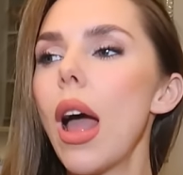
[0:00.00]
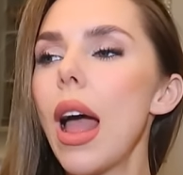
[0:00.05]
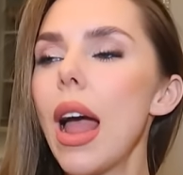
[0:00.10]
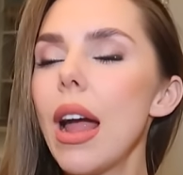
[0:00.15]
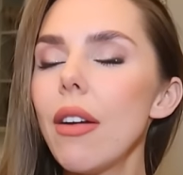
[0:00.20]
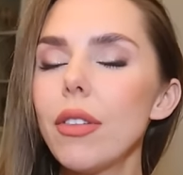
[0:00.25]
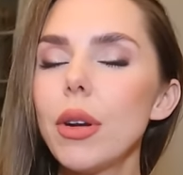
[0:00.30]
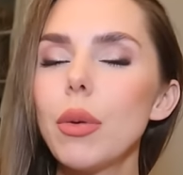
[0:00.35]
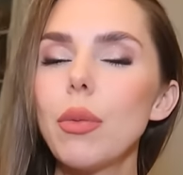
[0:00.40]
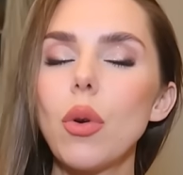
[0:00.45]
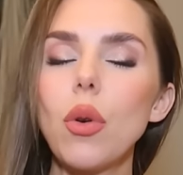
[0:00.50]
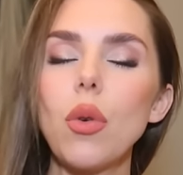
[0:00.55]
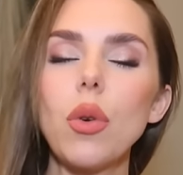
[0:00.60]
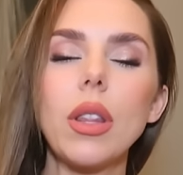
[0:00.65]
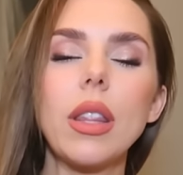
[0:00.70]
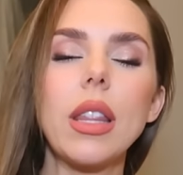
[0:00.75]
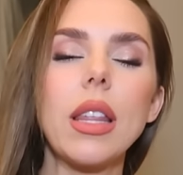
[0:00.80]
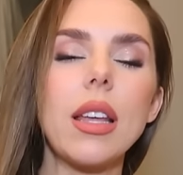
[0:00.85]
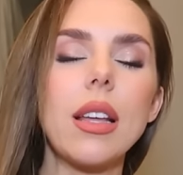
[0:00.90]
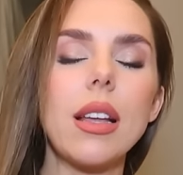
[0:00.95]

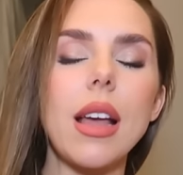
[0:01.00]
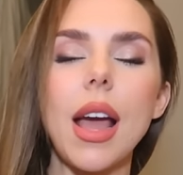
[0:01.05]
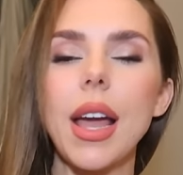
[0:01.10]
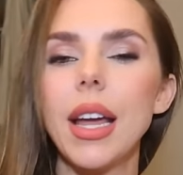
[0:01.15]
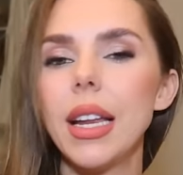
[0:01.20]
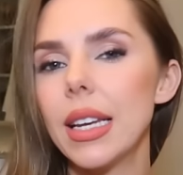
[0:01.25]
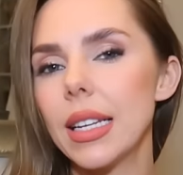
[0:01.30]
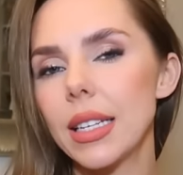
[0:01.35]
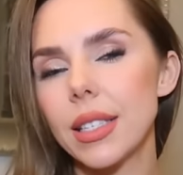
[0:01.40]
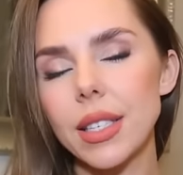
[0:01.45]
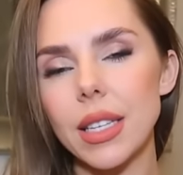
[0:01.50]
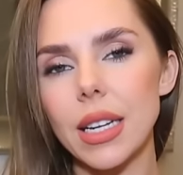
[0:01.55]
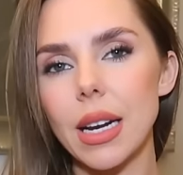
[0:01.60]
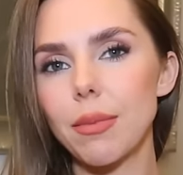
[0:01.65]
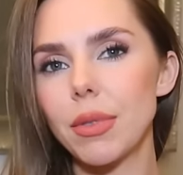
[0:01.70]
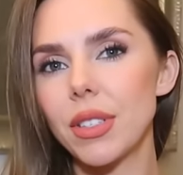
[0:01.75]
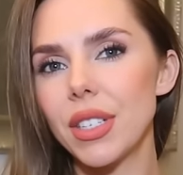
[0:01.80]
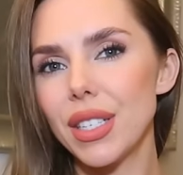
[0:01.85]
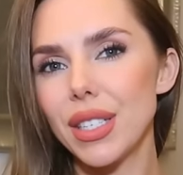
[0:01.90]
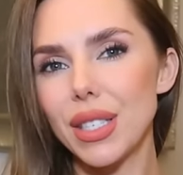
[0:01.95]
all the A-list
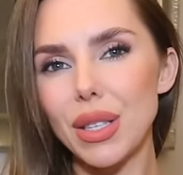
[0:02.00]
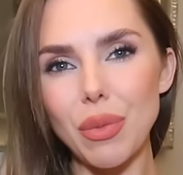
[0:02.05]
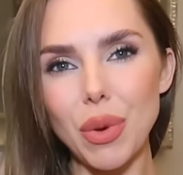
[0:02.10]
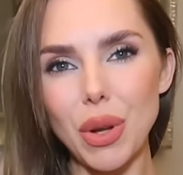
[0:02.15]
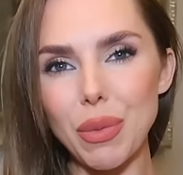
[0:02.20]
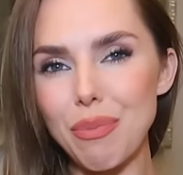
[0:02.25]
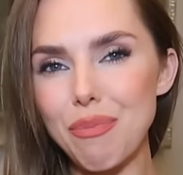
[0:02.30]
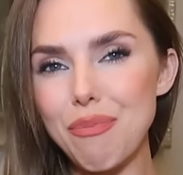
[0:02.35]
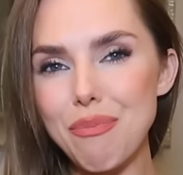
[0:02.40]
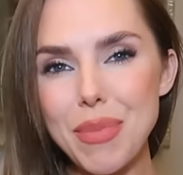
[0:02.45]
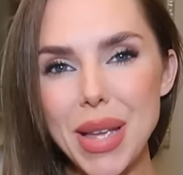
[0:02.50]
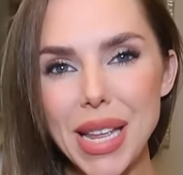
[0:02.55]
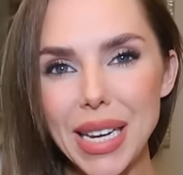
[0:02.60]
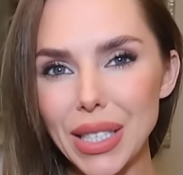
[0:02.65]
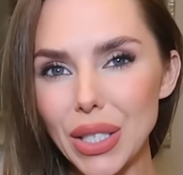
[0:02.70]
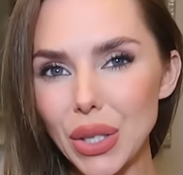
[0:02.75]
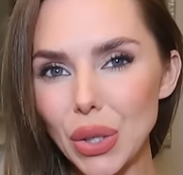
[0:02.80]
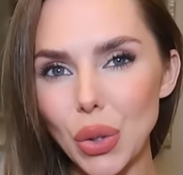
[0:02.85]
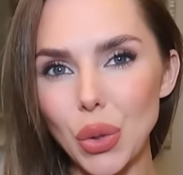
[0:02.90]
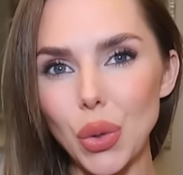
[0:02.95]
celebrities were
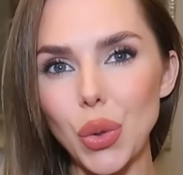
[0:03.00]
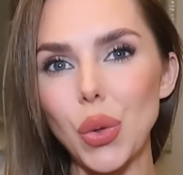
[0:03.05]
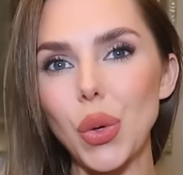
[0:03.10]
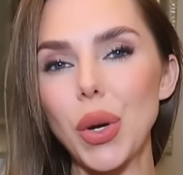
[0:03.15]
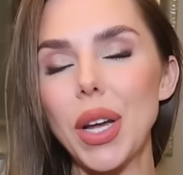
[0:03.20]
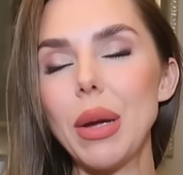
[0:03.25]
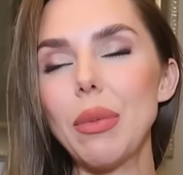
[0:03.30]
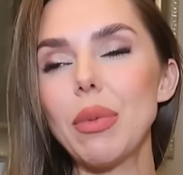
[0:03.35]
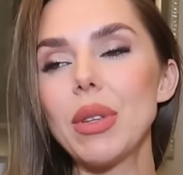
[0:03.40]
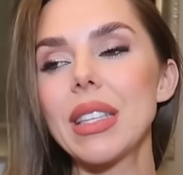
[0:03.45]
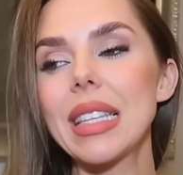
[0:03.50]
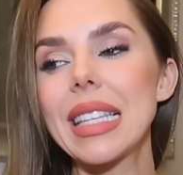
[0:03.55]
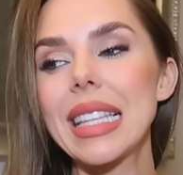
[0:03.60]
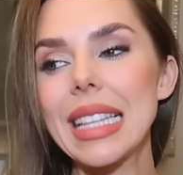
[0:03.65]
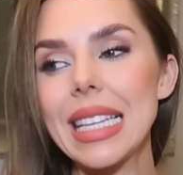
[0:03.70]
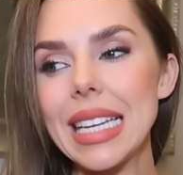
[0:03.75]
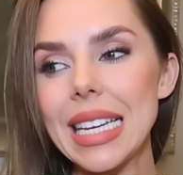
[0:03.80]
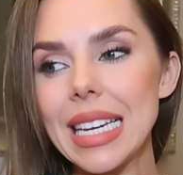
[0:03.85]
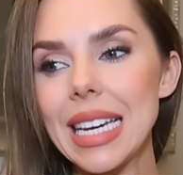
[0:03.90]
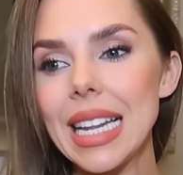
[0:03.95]
minuscule. It was
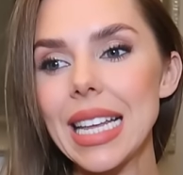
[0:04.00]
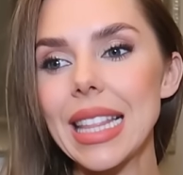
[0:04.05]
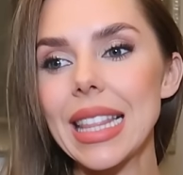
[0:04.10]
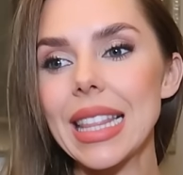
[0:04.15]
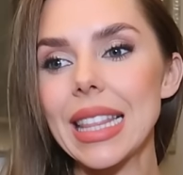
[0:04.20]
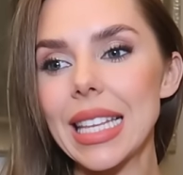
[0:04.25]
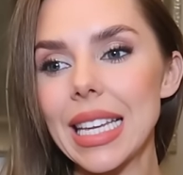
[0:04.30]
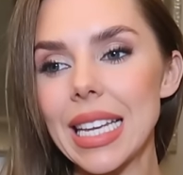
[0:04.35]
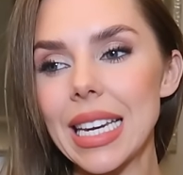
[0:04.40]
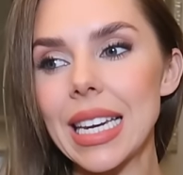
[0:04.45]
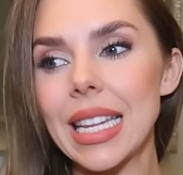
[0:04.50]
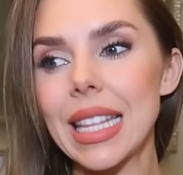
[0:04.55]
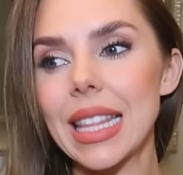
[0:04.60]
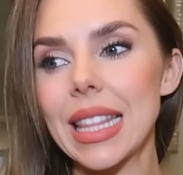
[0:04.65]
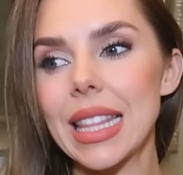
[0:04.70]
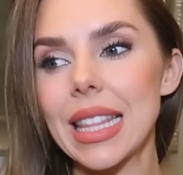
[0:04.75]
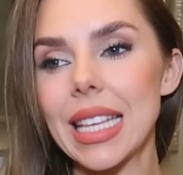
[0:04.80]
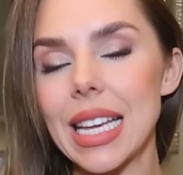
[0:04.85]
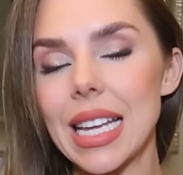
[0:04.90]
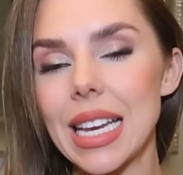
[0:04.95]
thin,
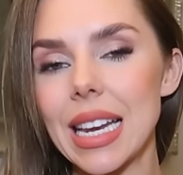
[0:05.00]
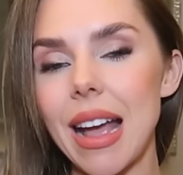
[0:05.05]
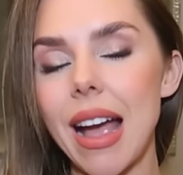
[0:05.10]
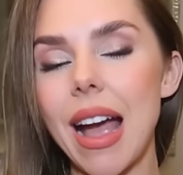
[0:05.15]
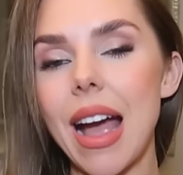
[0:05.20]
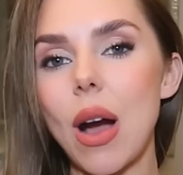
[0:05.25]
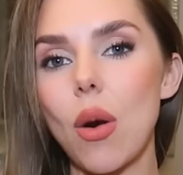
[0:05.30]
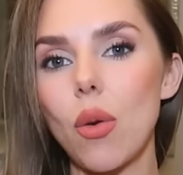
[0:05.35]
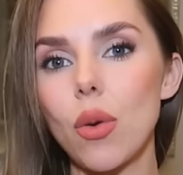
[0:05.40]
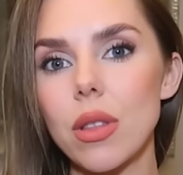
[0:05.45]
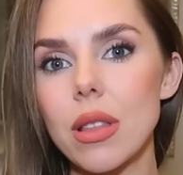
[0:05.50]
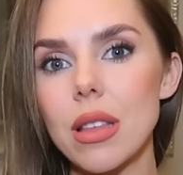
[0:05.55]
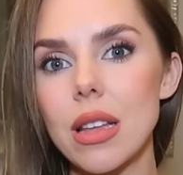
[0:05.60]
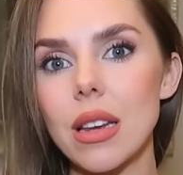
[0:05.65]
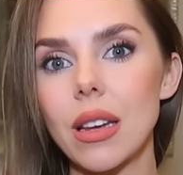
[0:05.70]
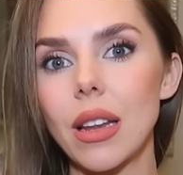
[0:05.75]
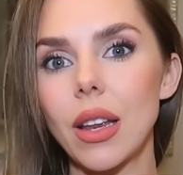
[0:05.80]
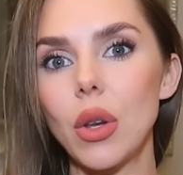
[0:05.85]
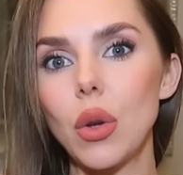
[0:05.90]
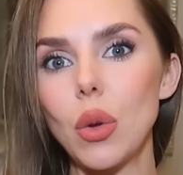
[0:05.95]
thin, thin. How
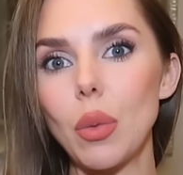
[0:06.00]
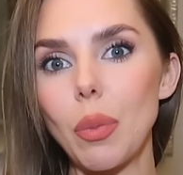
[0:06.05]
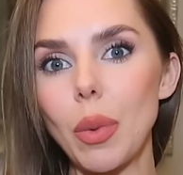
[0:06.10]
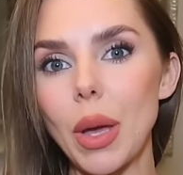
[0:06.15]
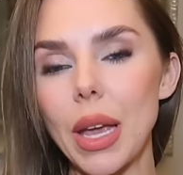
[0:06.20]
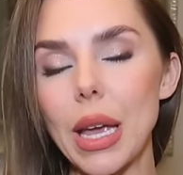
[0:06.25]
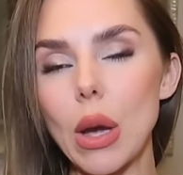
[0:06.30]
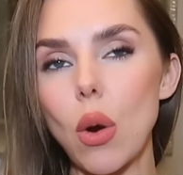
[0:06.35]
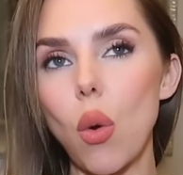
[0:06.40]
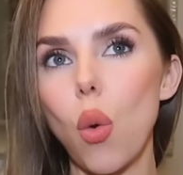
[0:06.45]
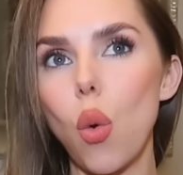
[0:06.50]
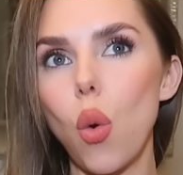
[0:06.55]
thin can you be?